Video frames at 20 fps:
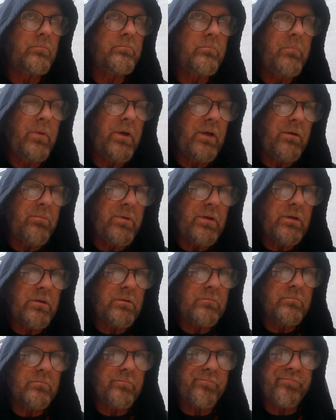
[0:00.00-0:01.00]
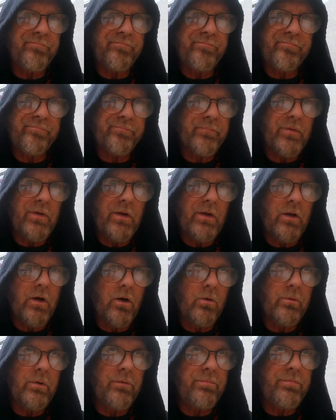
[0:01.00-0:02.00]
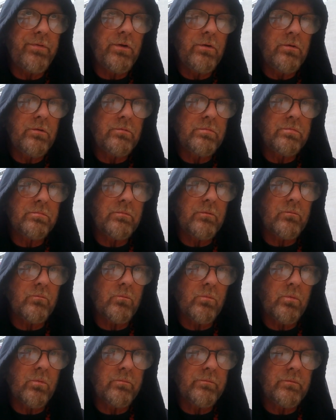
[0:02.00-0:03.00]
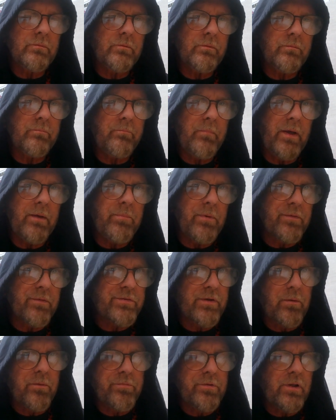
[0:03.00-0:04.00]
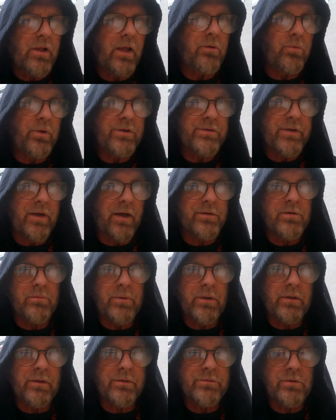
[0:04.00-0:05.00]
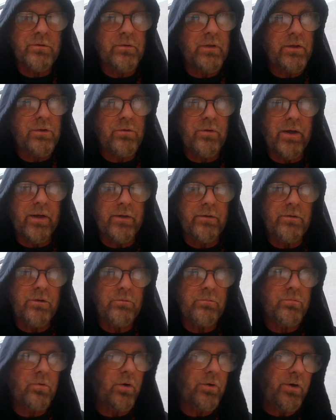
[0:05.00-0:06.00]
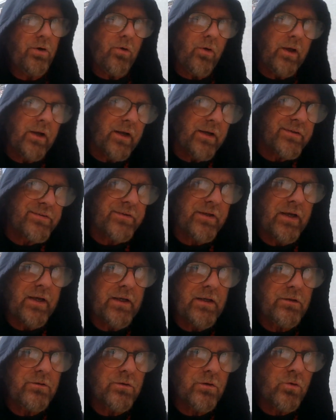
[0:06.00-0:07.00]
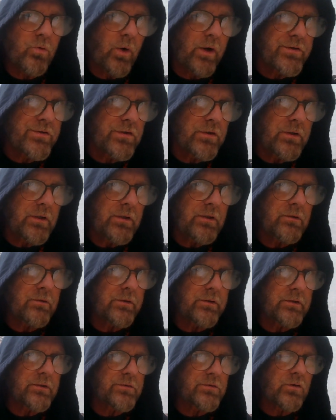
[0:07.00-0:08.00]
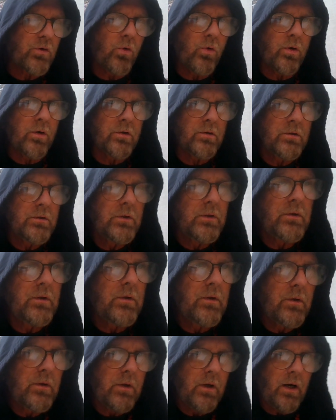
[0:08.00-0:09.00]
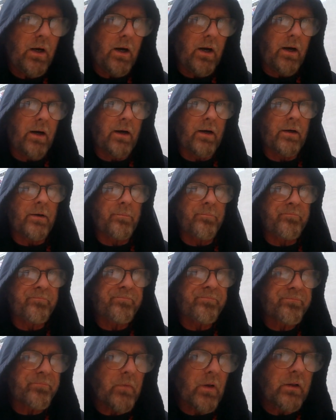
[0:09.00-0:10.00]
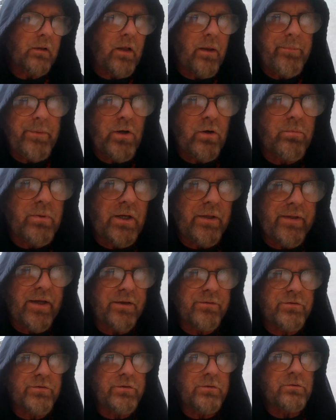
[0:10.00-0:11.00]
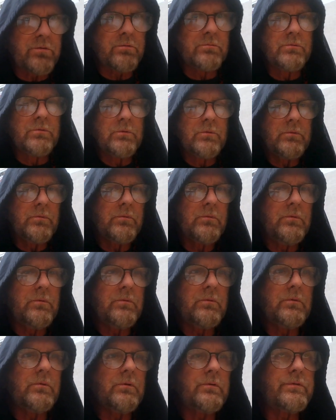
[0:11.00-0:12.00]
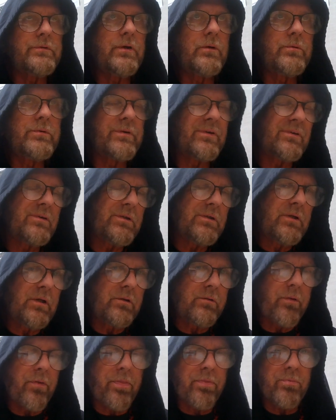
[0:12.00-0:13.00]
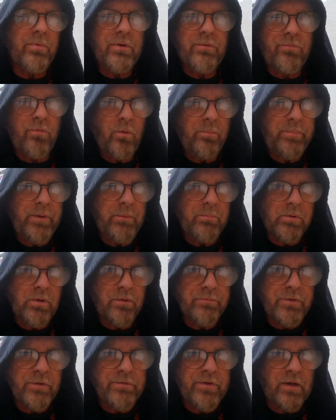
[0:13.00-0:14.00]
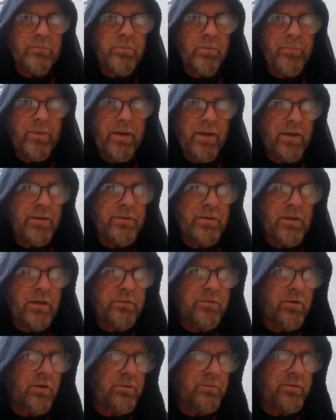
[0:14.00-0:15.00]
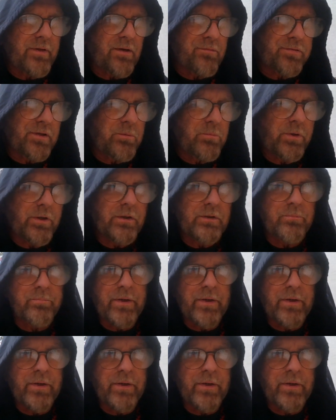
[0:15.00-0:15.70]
maybe, if you maybe if some of you like reached out to me because you think you wrote a great essay and you're questioning the score, um, let me know about that too. Because there was a good three or four people off the top of my head that I thought definitely were going to